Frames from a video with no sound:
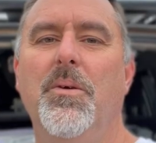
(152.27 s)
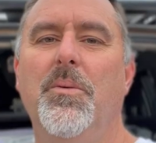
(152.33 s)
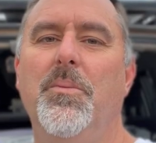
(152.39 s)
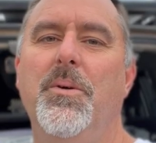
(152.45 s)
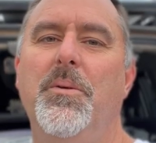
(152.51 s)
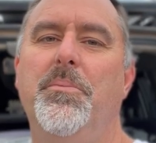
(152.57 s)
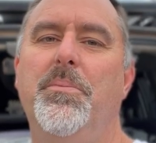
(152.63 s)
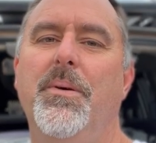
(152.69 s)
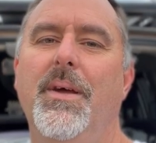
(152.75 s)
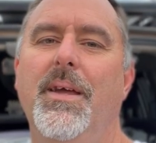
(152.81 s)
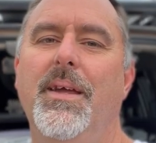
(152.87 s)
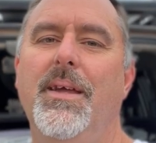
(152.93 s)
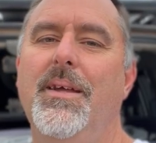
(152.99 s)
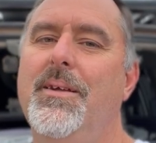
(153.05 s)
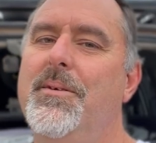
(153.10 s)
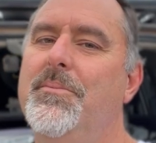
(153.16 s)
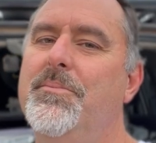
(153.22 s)
would
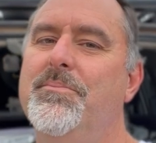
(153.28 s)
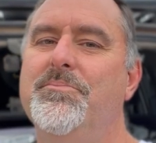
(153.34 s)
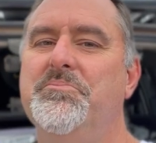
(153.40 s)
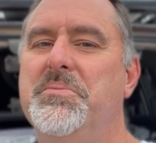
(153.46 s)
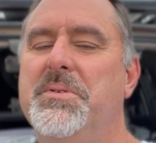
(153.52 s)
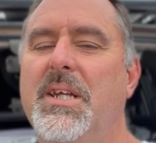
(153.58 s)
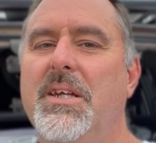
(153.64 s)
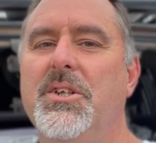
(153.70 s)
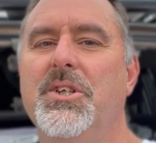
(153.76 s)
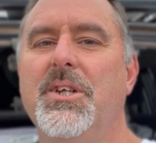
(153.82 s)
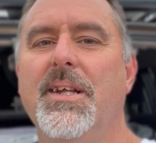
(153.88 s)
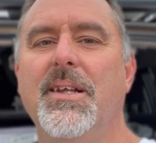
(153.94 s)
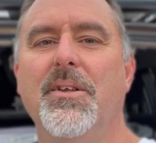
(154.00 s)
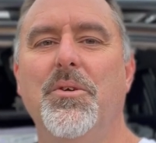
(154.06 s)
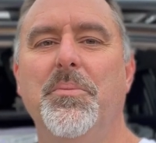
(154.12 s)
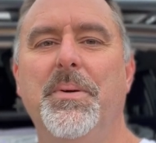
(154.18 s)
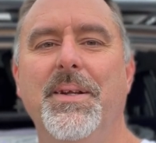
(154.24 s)
be potentially
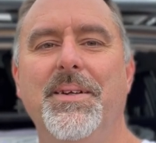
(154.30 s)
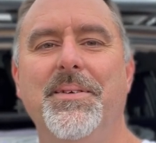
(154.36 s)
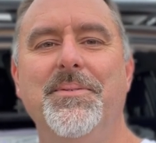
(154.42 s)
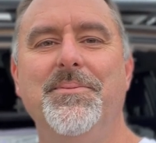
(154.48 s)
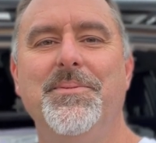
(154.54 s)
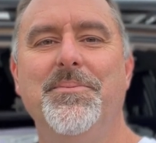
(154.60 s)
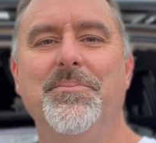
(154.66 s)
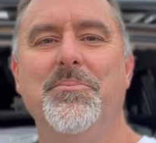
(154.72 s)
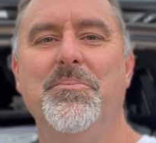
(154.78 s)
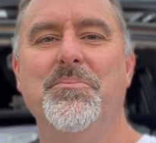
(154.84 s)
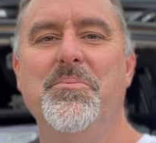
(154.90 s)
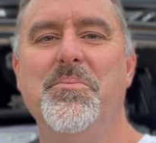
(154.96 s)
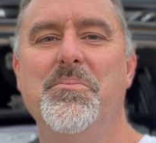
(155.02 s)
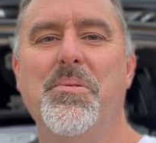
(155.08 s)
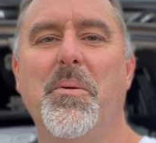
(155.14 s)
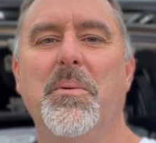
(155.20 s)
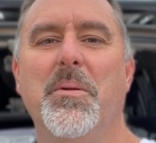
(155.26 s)
a little bit
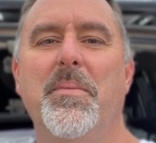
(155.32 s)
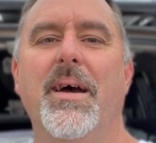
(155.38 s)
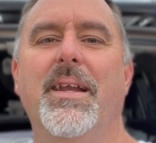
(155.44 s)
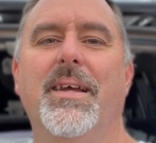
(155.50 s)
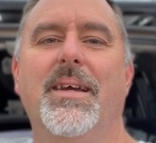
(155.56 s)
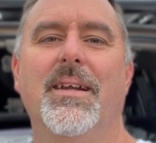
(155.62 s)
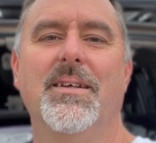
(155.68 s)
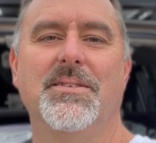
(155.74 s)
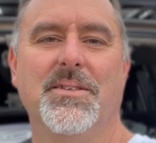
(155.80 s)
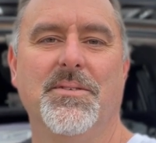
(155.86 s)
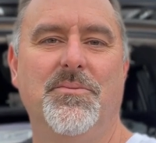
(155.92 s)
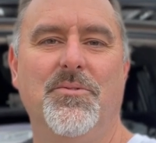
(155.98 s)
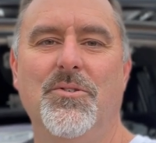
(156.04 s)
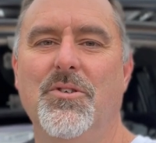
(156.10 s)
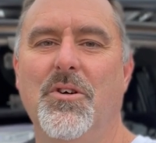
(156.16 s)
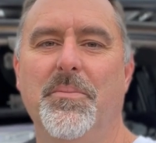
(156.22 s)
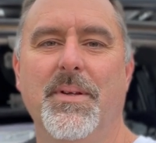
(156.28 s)
problematic unless I
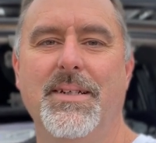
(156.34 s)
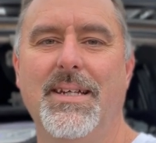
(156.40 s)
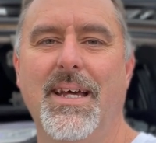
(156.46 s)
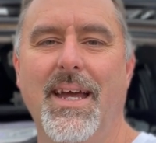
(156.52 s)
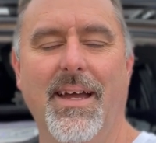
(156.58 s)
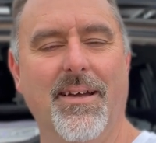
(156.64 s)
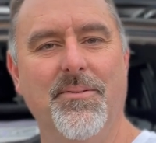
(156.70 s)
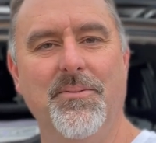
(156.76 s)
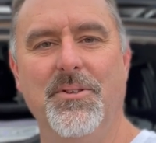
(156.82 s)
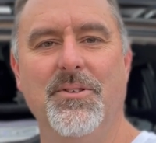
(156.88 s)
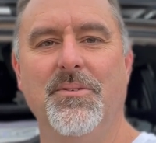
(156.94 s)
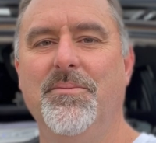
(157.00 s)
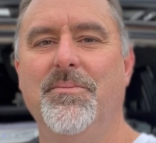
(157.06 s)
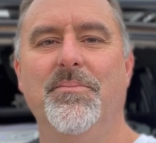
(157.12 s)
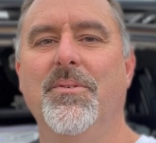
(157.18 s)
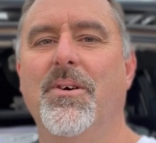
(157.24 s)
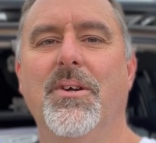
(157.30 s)
drop a tank, which I'm
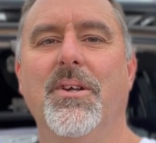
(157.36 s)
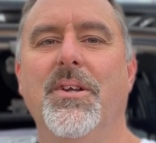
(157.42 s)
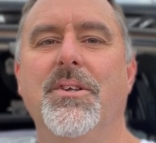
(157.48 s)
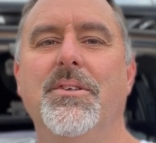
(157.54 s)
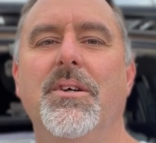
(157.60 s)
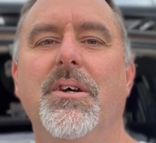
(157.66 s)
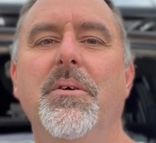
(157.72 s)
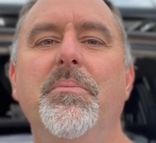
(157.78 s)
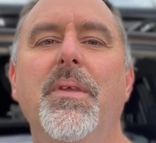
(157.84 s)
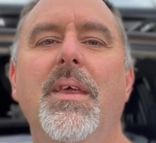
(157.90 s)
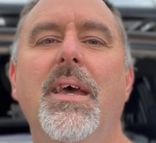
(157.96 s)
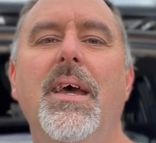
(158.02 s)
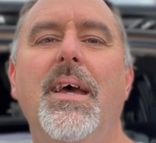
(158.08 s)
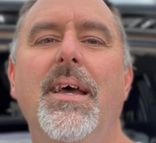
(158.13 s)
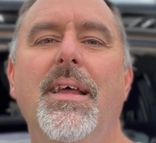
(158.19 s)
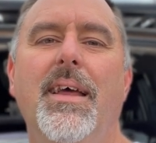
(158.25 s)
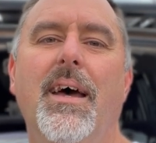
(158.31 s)
not going to do.
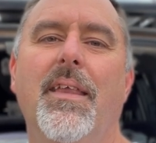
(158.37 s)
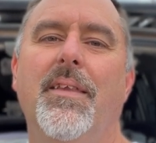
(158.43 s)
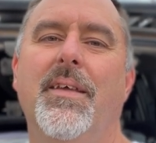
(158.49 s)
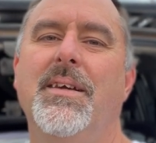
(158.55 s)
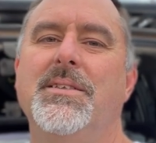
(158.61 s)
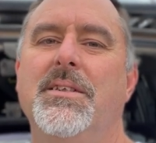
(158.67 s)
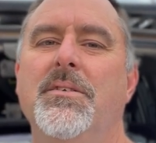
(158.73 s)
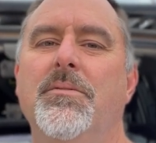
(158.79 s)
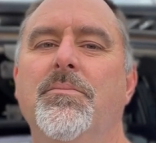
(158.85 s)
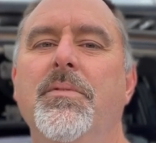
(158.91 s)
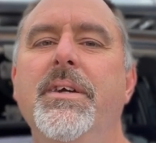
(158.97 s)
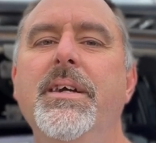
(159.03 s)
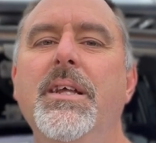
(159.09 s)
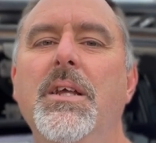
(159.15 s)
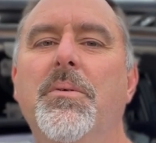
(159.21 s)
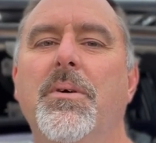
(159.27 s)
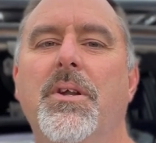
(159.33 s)
The other thing is I didn't
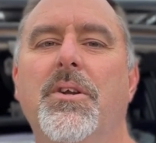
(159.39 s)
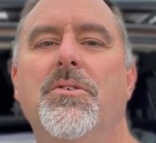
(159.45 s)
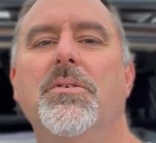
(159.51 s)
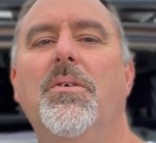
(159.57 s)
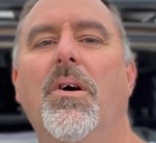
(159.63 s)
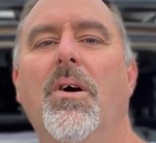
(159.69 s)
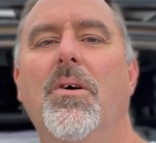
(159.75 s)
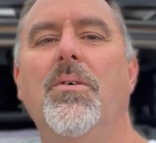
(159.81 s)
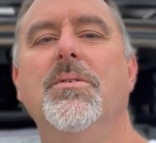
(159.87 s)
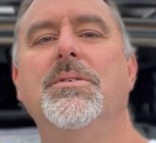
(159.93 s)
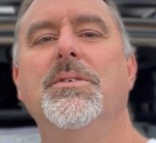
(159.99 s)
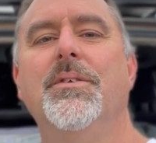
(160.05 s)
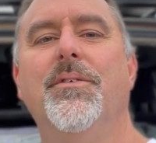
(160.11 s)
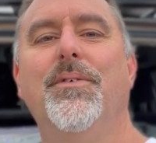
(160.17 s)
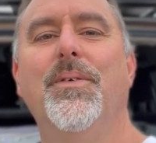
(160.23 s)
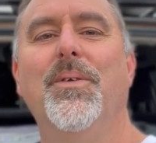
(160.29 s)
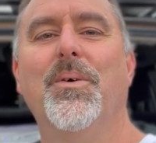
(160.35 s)
really want to drill holes in
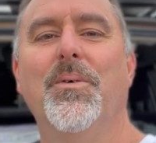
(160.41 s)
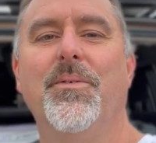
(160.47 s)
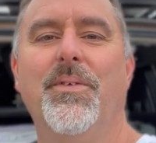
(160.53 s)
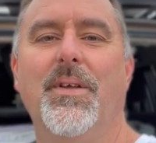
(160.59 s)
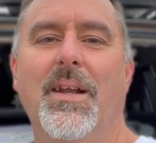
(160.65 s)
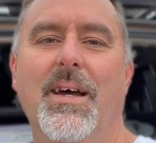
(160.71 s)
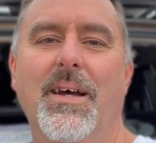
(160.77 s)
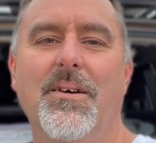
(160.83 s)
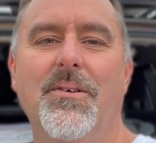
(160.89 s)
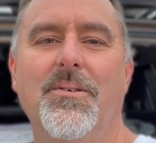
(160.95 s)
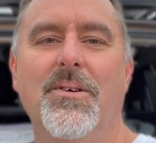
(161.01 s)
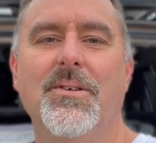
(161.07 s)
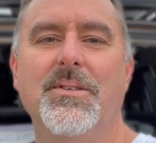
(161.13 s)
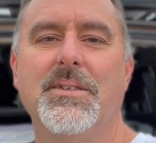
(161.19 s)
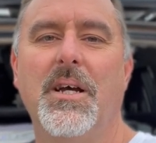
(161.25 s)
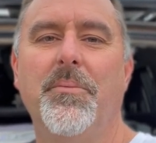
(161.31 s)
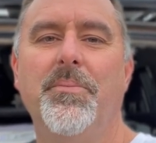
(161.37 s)
the floor of the Land
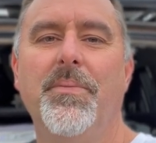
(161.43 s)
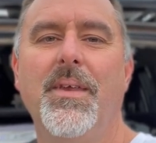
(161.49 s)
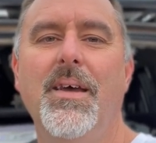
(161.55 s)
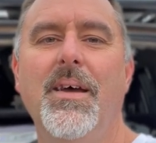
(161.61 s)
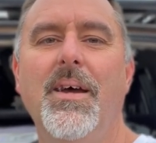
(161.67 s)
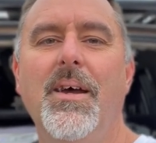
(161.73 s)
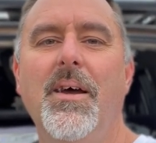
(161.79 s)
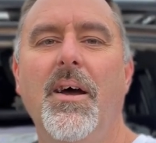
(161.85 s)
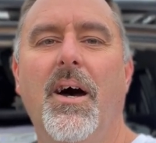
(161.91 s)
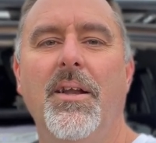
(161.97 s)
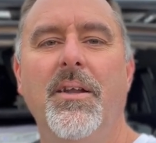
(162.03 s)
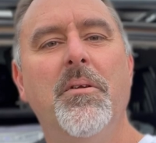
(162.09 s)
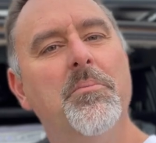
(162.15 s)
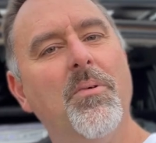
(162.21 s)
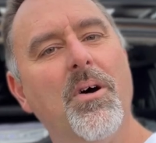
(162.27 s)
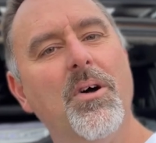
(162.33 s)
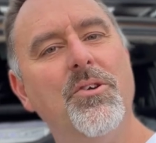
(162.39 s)
Cruiser. I
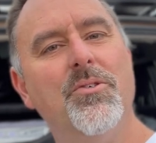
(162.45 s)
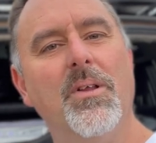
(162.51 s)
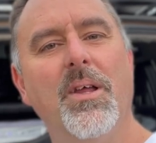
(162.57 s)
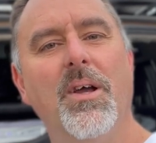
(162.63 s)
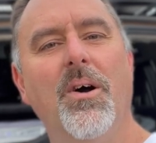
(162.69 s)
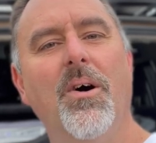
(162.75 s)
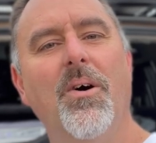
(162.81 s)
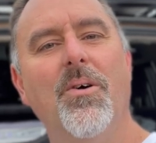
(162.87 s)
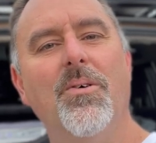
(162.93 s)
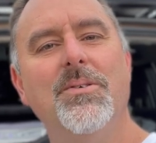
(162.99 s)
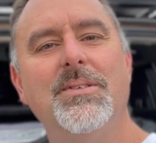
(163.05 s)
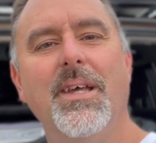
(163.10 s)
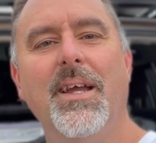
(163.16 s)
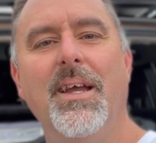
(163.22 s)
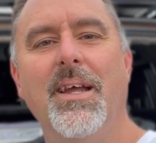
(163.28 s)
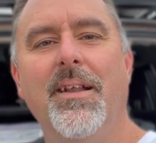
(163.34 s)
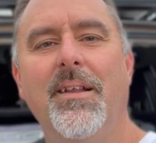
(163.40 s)
didn't mind drilling holes
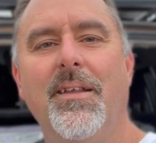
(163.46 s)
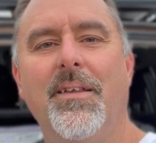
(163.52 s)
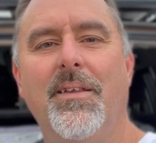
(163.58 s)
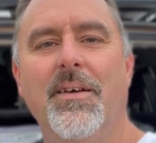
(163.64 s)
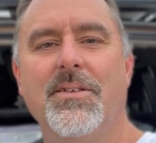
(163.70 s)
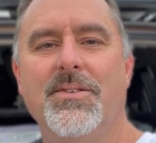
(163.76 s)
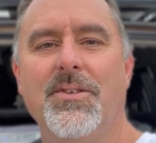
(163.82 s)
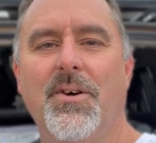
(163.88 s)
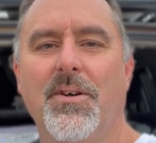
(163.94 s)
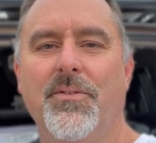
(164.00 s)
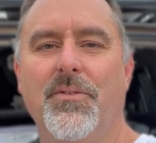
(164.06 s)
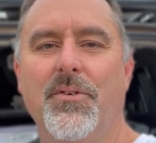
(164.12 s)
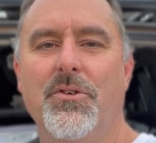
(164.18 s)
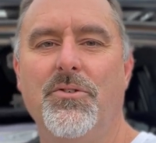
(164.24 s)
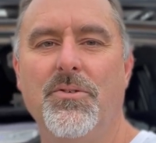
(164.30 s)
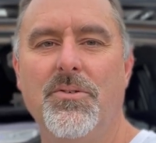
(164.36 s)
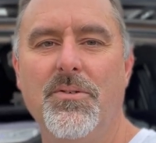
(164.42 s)
in the side of the
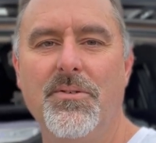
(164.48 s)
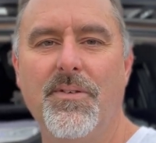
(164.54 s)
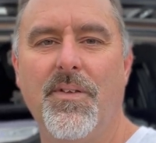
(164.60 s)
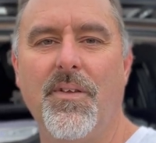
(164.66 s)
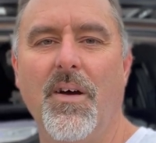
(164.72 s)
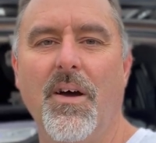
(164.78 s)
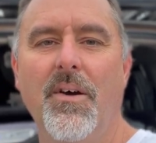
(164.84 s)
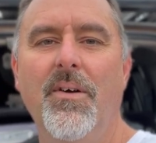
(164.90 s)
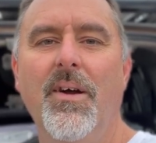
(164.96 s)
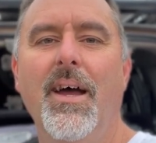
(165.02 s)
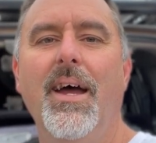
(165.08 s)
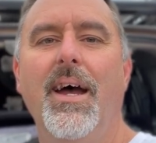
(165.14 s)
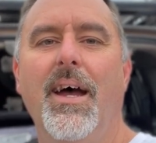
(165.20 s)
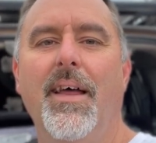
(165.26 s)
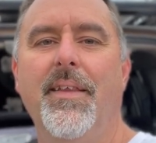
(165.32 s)
drawers though, and